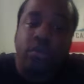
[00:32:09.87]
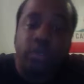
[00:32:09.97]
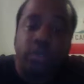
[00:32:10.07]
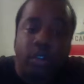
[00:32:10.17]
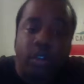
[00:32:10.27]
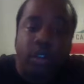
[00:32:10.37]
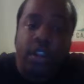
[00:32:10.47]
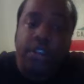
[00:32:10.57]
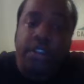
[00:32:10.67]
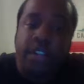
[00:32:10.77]
all I'm
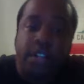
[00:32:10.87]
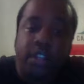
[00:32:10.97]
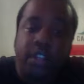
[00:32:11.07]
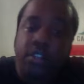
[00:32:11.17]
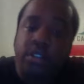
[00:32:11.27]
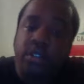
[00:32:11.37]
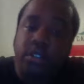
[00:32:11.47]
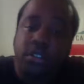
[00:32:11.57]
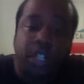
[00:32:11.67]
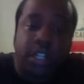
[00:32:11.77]
saying is,
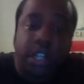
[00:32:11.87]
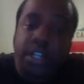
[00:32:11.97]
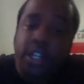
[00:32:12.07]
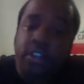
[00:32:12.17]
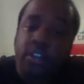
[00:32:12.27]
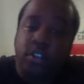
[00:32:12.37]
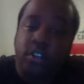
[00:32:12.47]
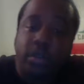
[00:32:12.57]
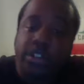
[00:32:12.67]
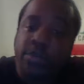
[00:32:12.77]
okay, I did not call you a
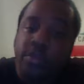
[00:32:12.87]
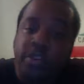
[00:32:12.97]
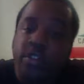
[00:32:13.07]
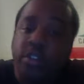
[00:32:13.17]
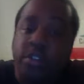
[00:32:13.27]
racist, period.